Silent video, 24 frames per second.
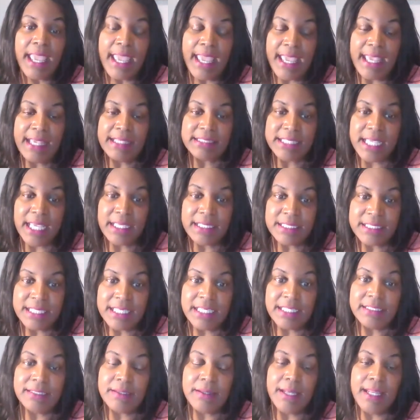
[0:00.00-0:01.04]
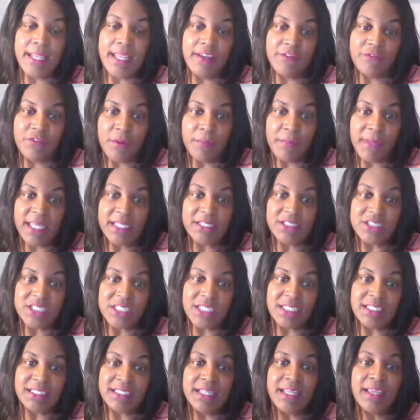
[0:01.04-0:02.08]
as I get
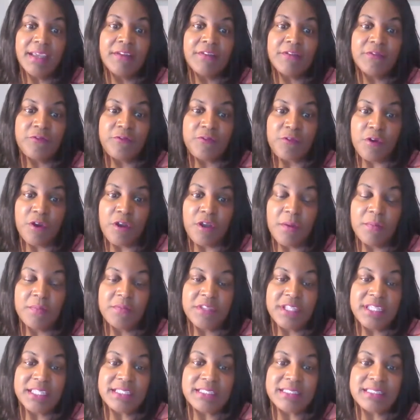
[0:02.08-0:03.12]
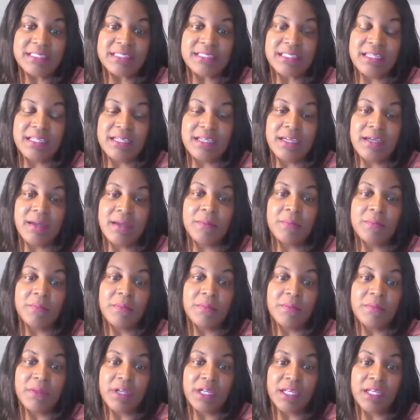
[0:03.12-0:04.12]
information from this um,